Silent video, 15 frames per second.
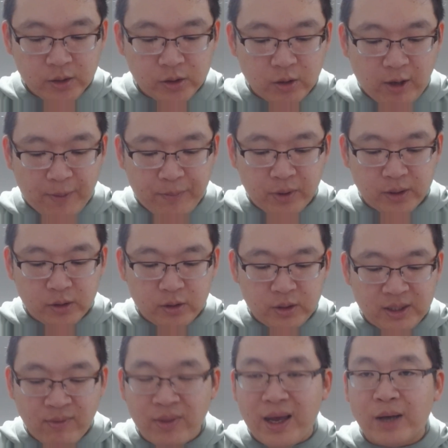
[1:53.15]
So I put
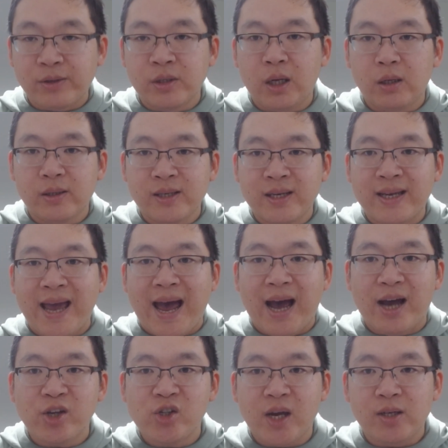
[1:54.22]
$7,000 in
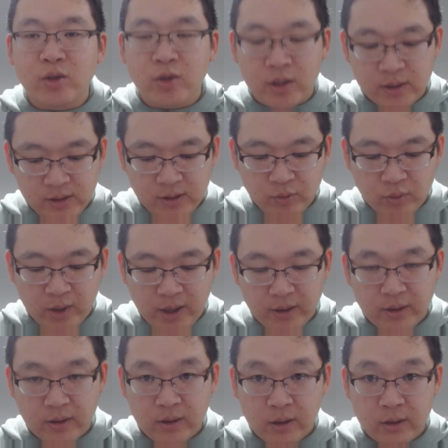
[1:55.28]
cash, as you can see right
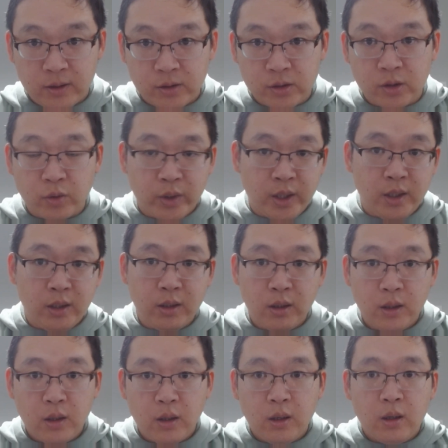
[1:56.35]
on the screen,